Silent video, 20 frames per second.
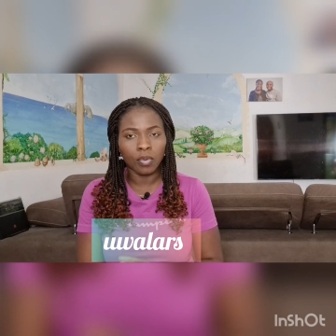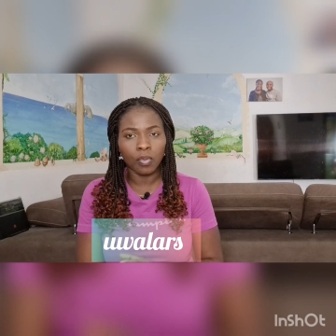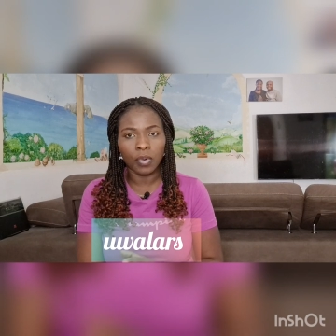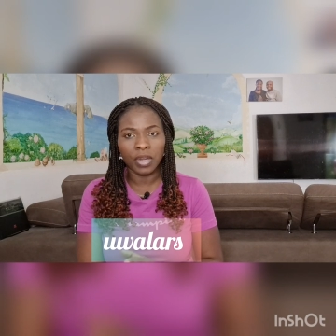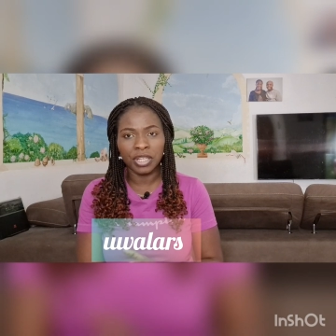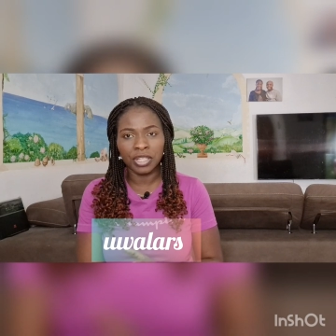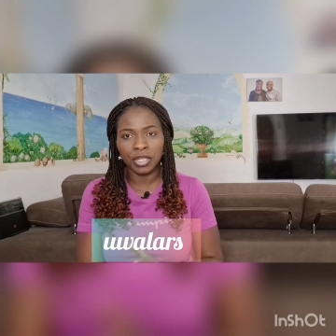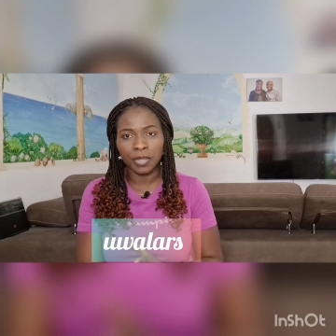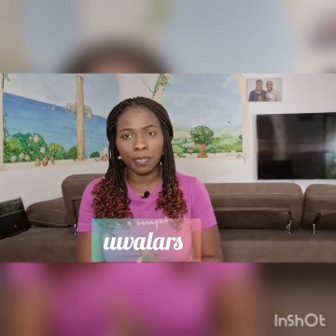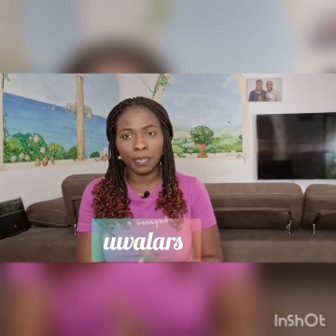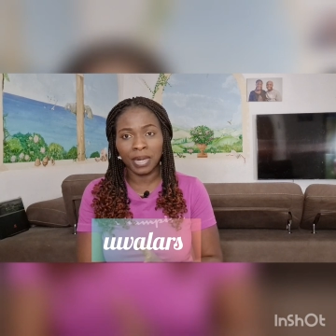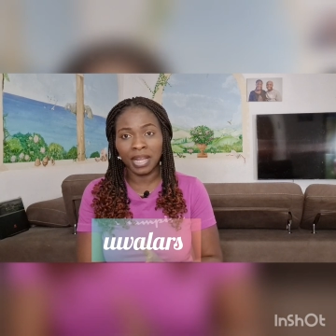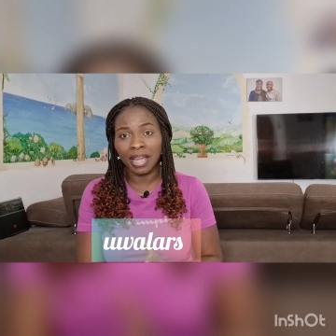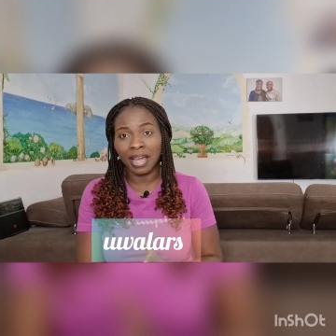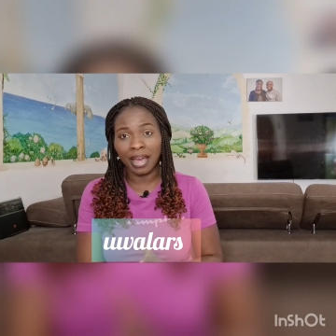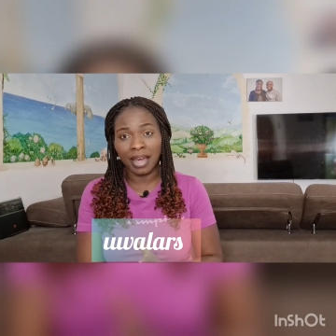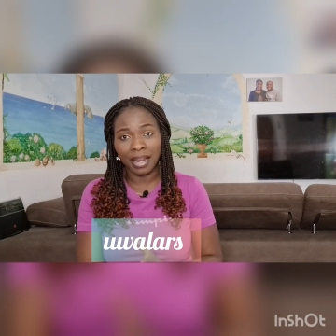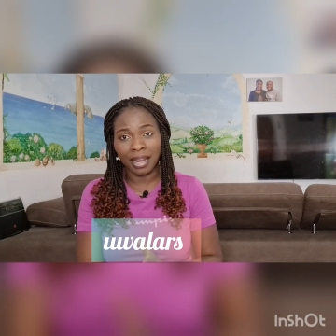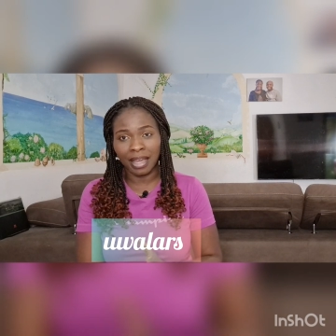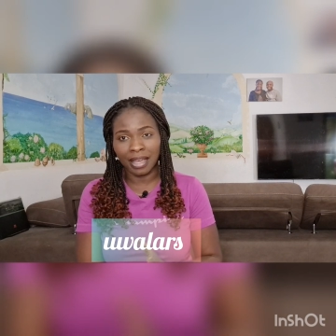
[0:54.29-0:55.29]
when she
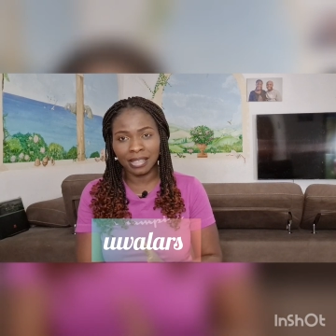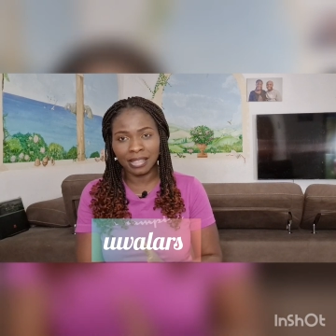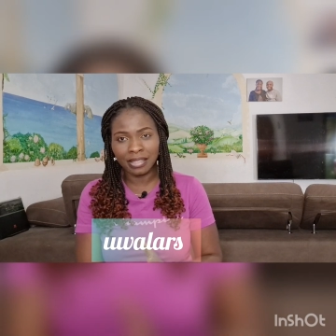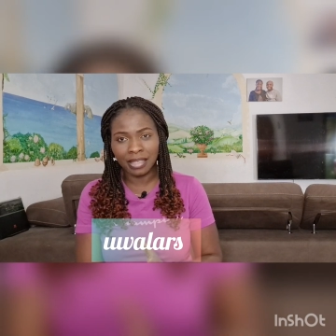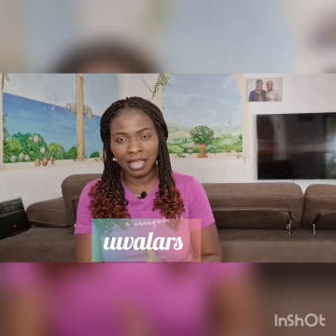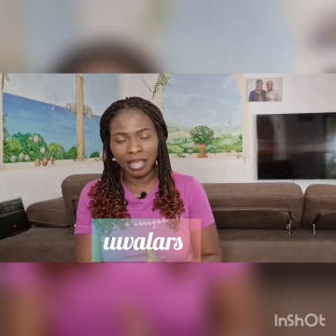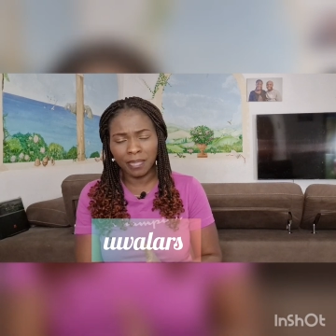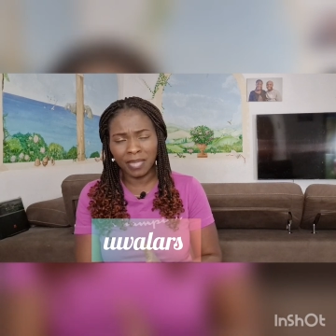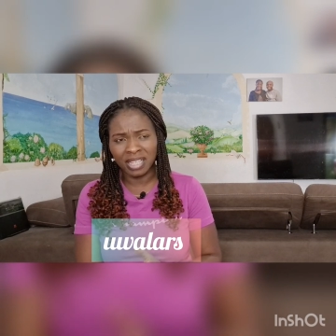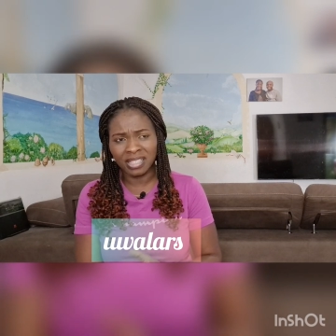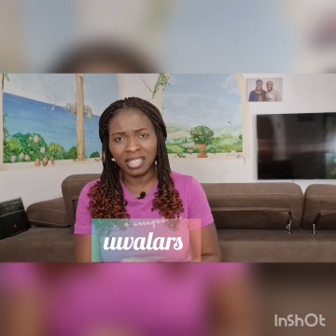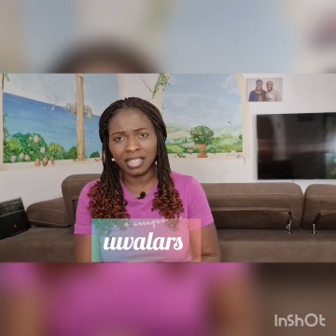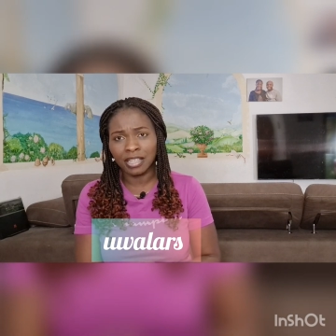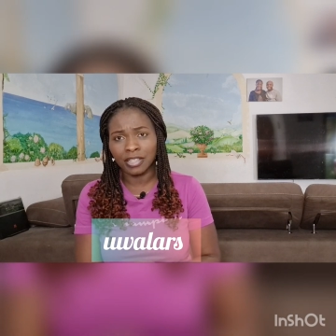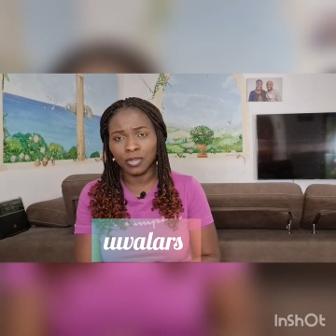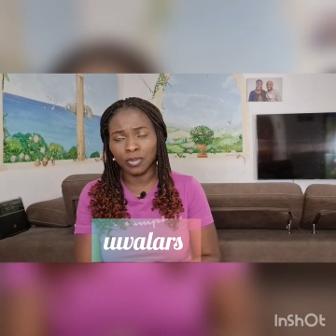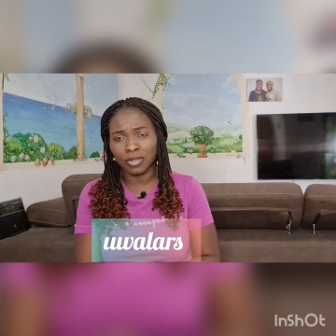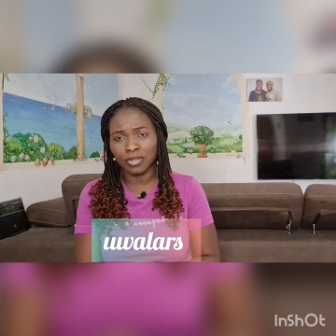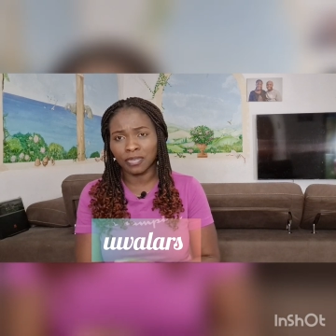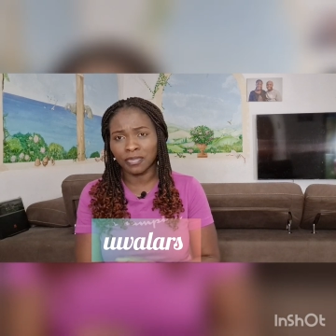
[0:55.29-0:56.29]
played her last game, I think
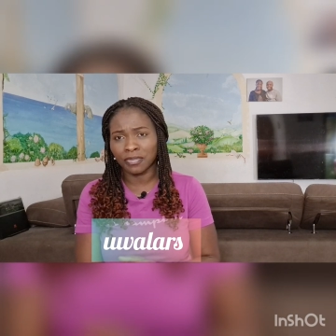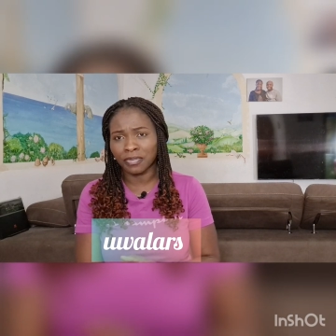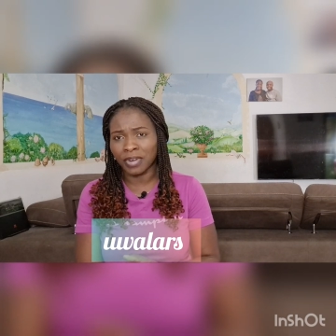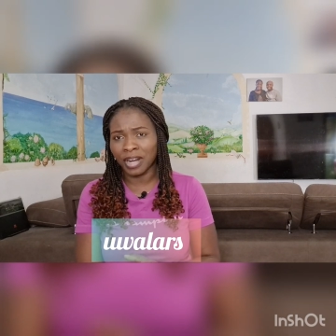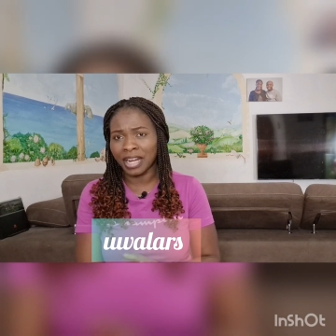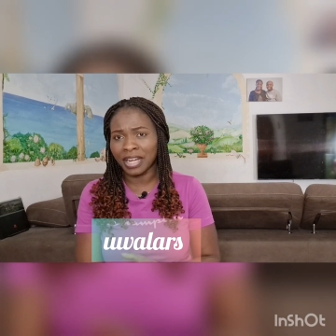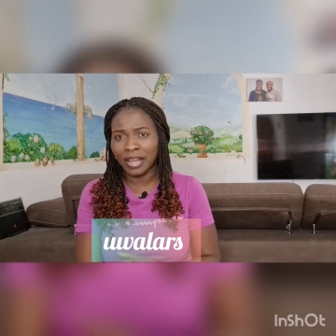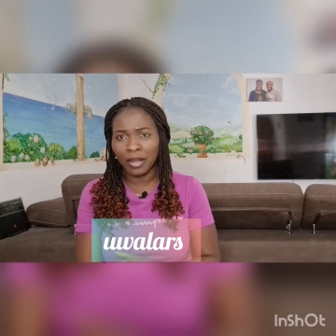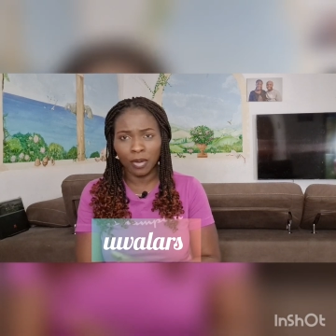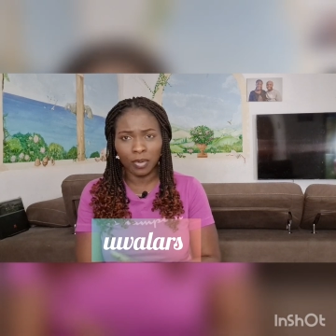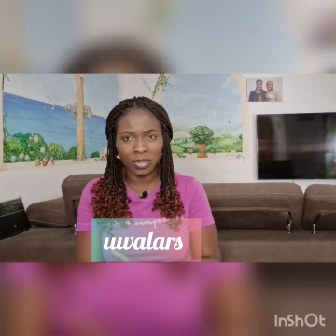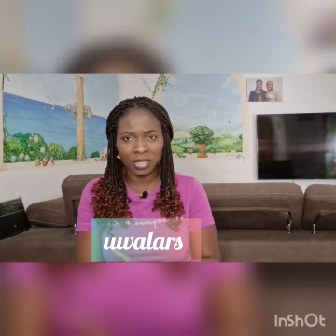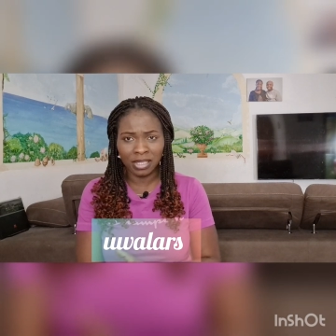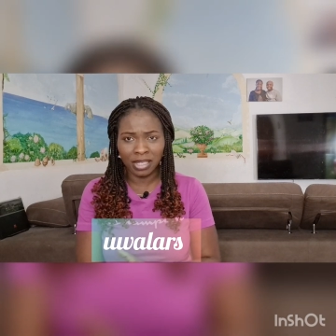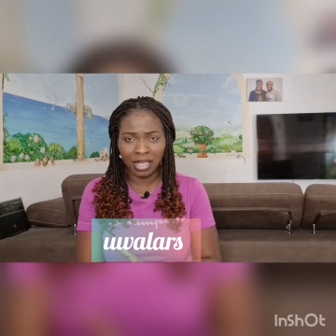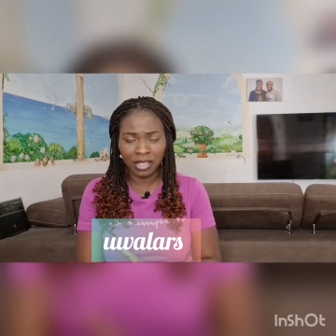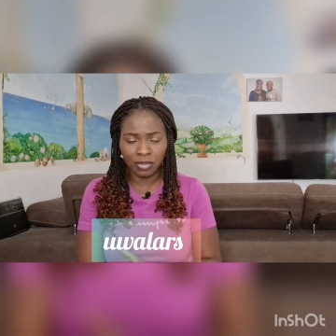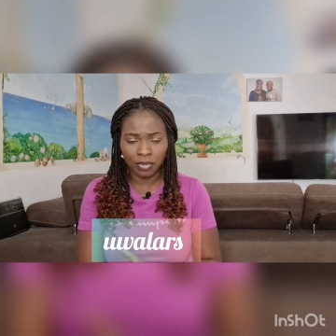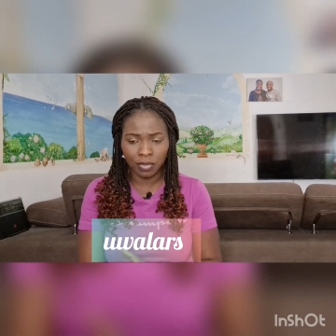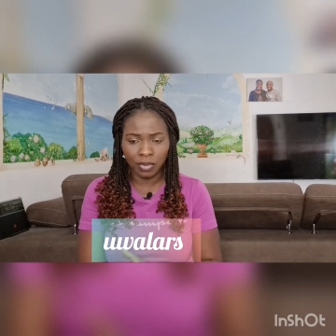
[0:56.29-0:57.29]
it was on Friday or
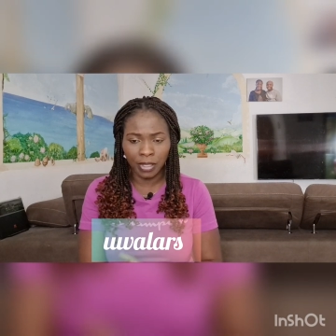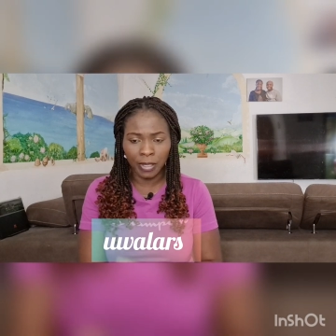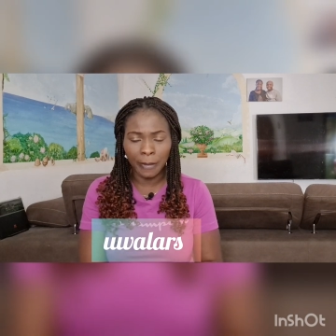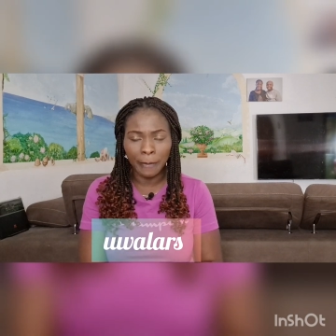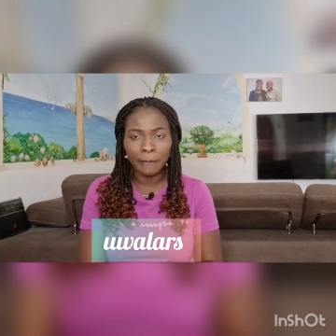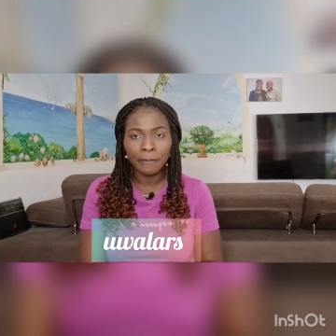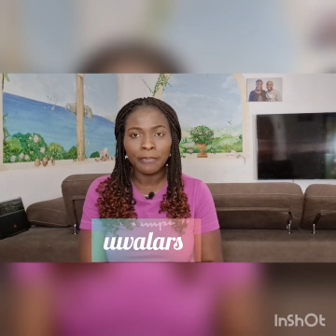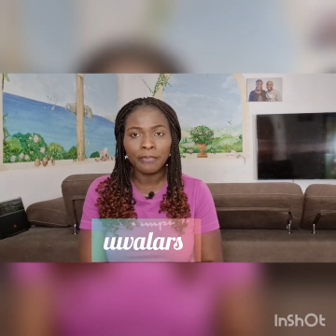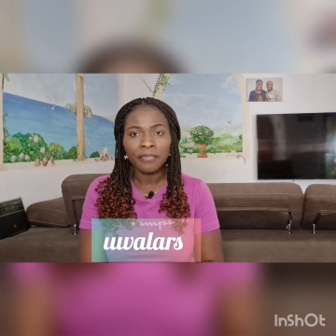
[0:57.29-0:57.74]
Saturday,